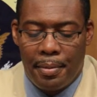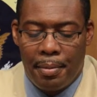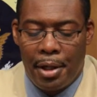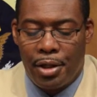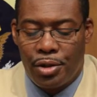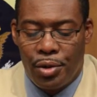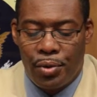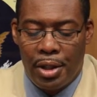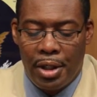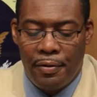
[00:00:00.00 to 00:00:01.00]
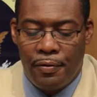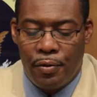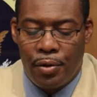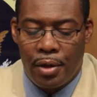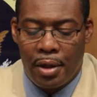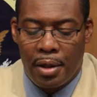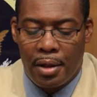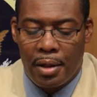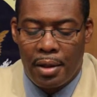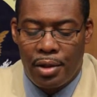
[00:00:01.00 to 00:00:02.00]
but it's no good for
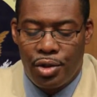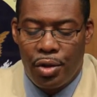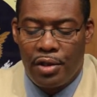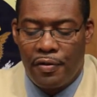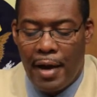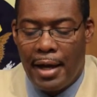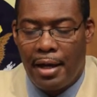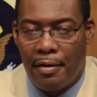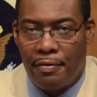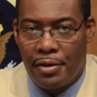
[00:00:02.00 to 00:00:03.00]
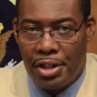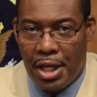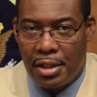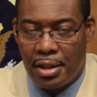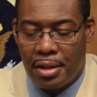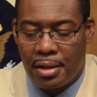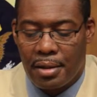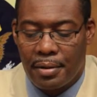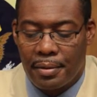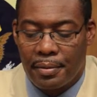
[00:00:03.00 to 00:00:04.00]
trench fighting for
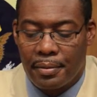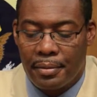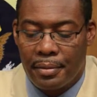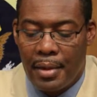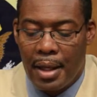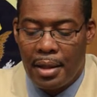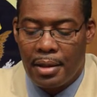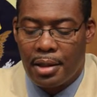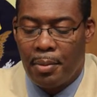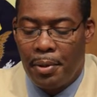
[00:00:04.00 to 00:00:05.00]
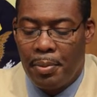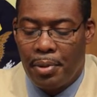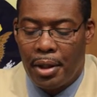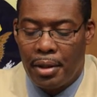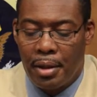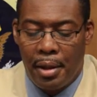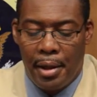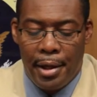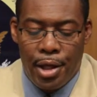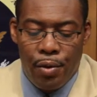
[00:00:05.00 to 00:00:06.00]
justice. Simply put,
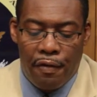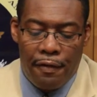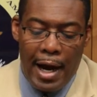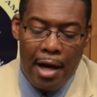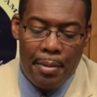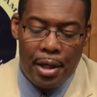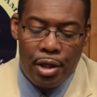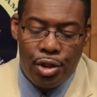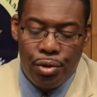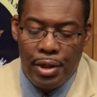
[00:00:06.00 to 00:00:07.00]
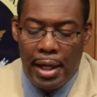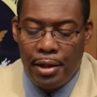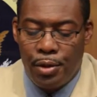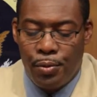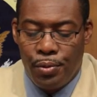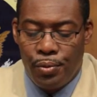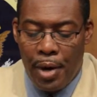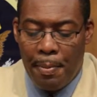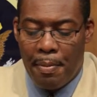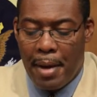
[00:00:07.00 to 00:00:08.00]
you were fired because you dared to
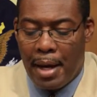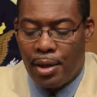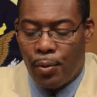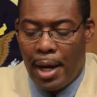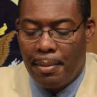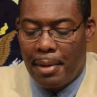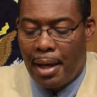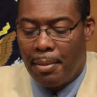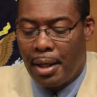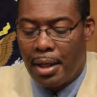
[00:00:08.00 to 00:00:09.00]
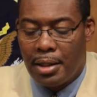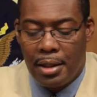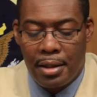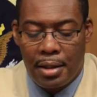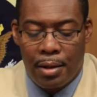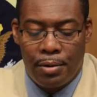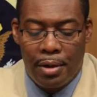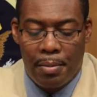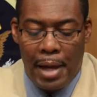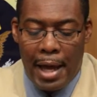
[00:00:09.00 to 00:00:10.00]
reprimand a white man because he
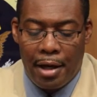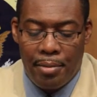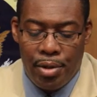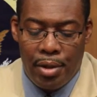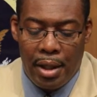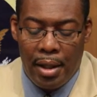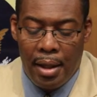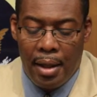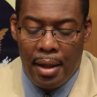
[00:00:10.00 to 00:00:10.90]
insulted the black community,